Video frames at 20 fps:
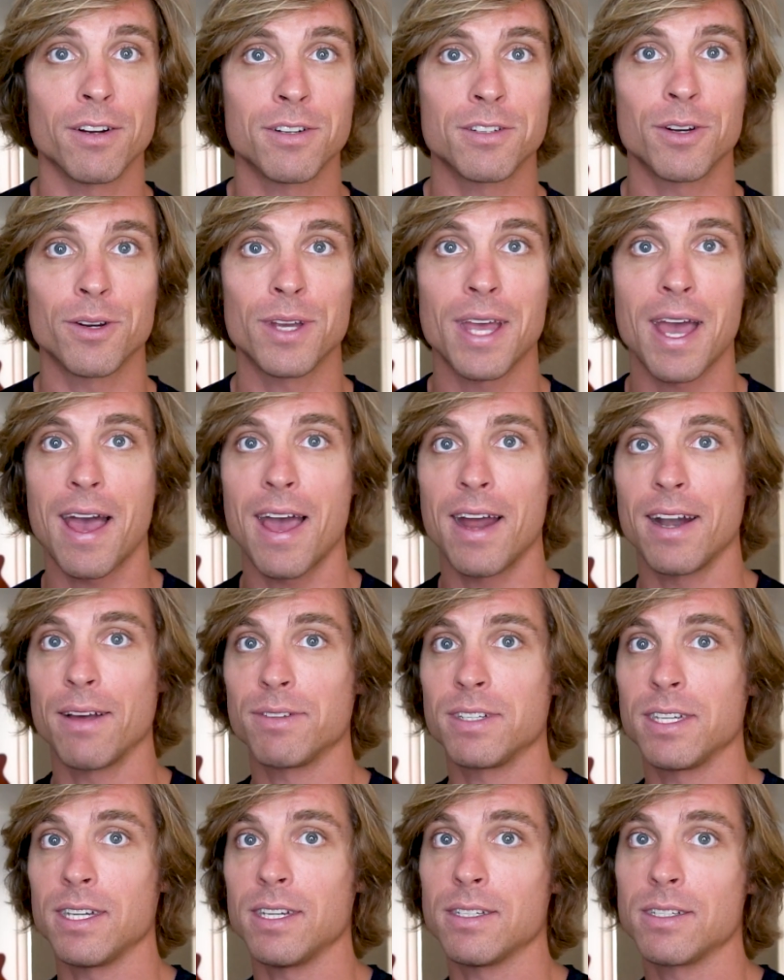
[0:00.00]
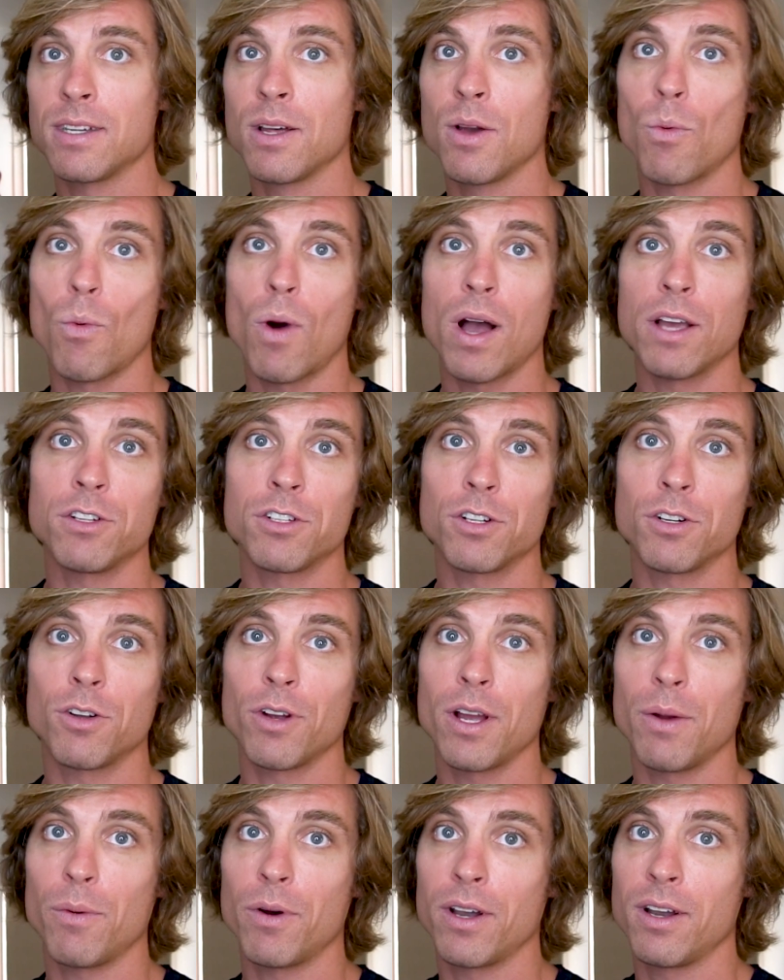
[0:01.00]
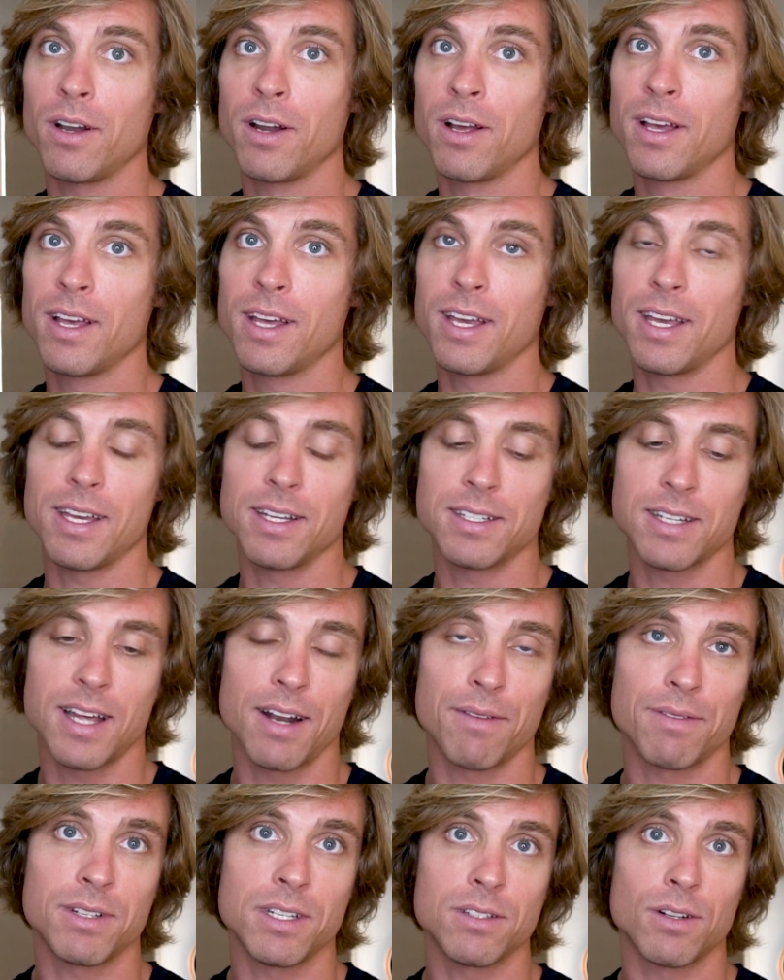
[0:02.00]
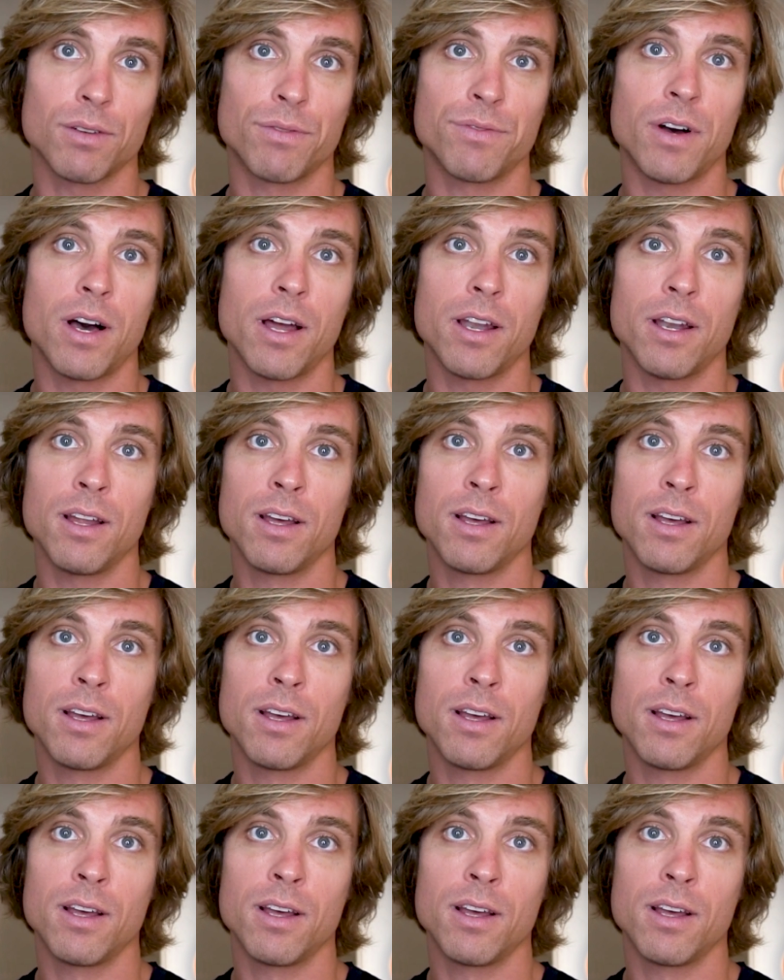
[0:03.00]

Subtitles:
So yeah, NFTs, why you should create one is NFTs are fun,